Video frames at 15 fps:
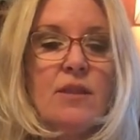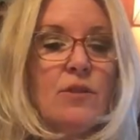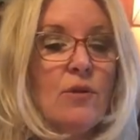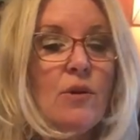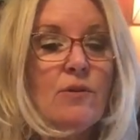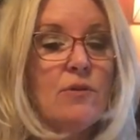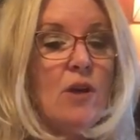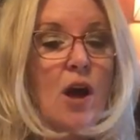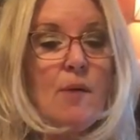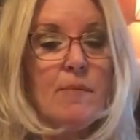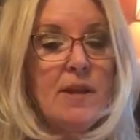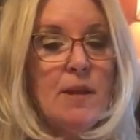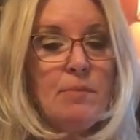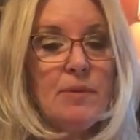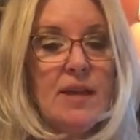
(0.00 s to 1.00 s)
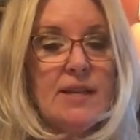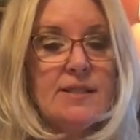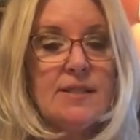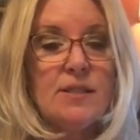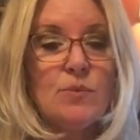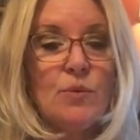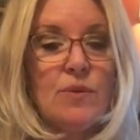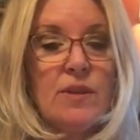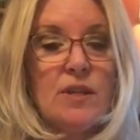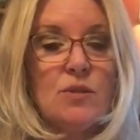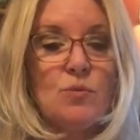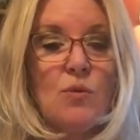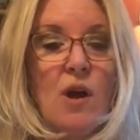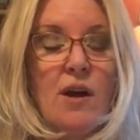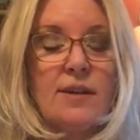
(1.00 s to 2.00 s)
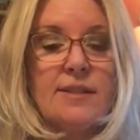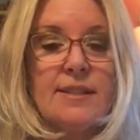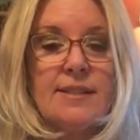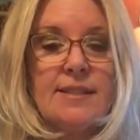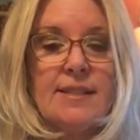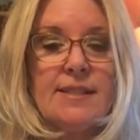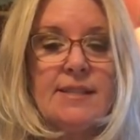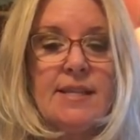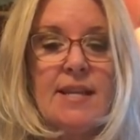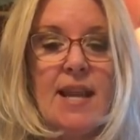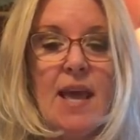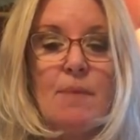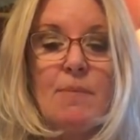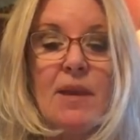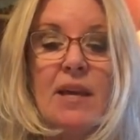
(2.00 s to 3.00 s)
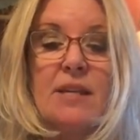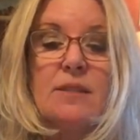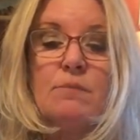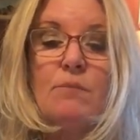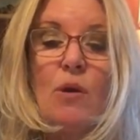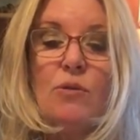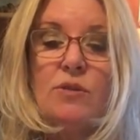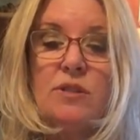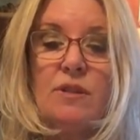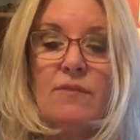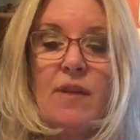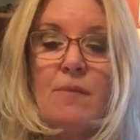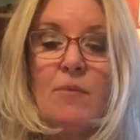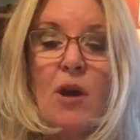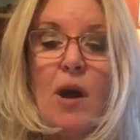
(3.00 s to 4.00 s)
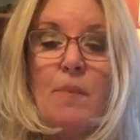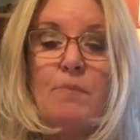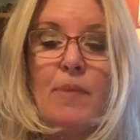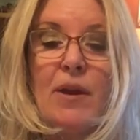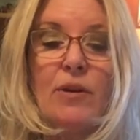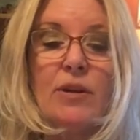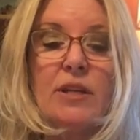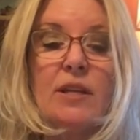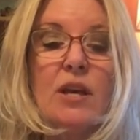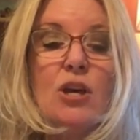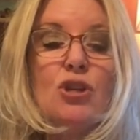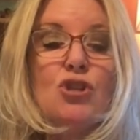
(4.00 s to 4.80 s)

There are not many places where these rocks exist today because most of them got buried